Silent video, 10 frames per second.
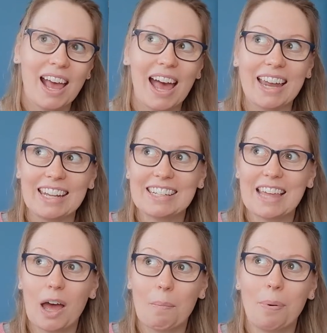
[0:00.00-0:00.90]
And it's
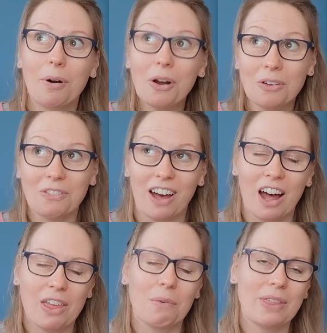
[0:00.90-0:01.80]
that
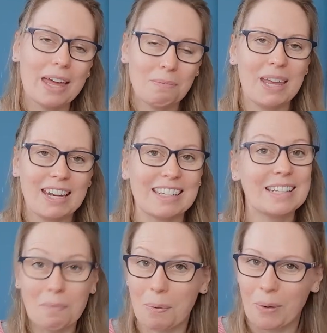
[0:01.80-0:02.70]
profile that will then mean at
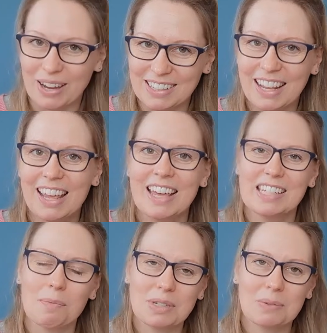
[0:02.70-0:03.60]
some point
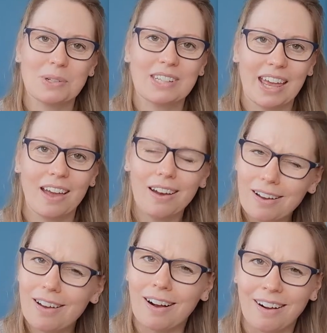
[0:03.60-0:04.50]
somebody will say,
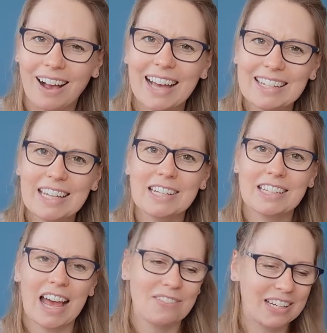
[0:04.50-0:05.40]
oh, I need
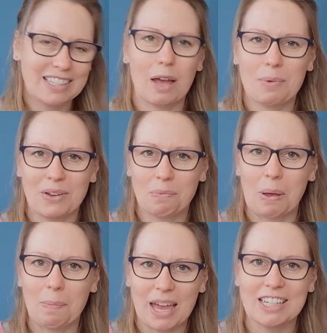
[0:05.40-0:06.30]
to have an examiner for
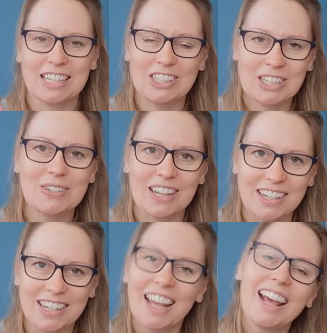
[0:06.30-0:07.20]
my PhD
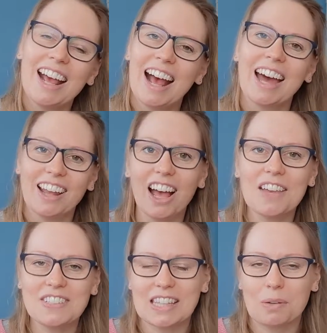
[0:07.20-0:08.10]
student, and
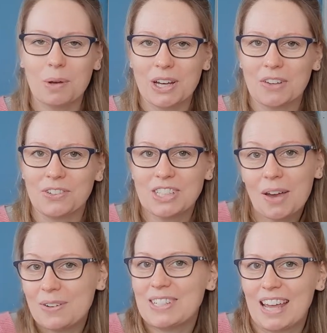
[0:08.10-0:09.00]
I've seen the work of
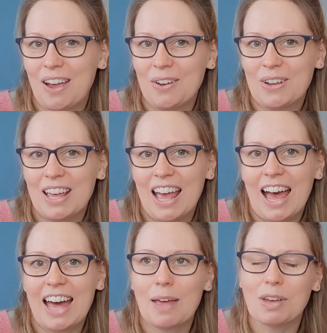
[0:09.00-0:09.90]
so-and-so,
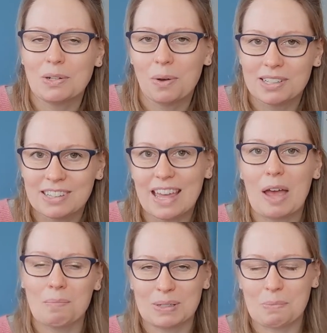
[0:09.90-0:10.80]
and I'm going to ask
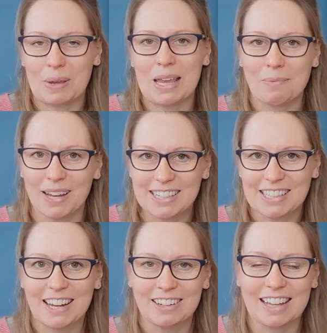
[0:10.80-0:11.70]
them to be my
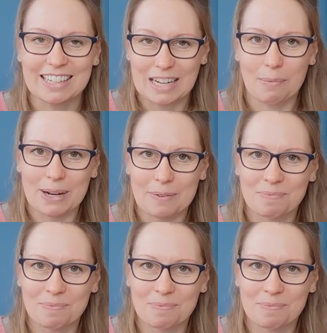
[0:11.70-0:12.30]
external examiner.